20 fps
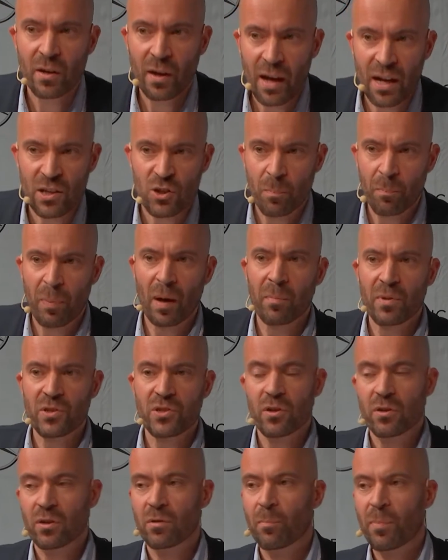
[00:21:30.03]
as a
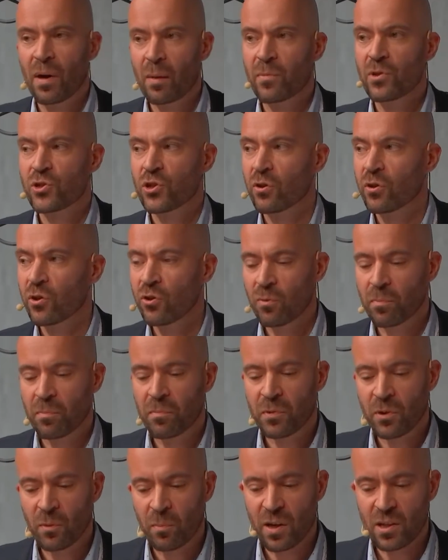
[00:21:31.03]
publisher, you
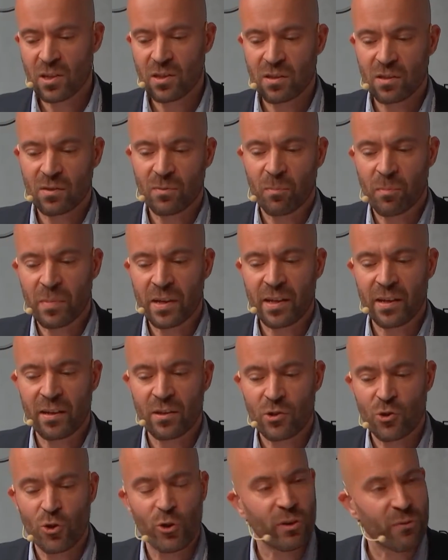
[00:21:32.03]
must be
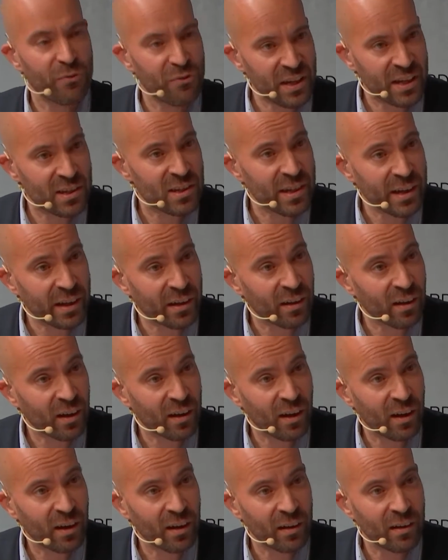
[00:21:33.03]
sort of thick-skinned,
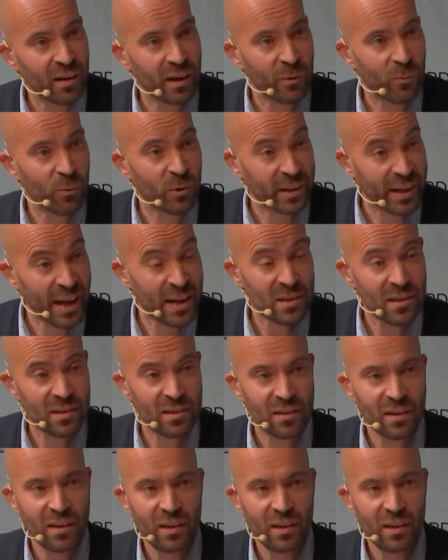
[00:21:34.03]
I would guess.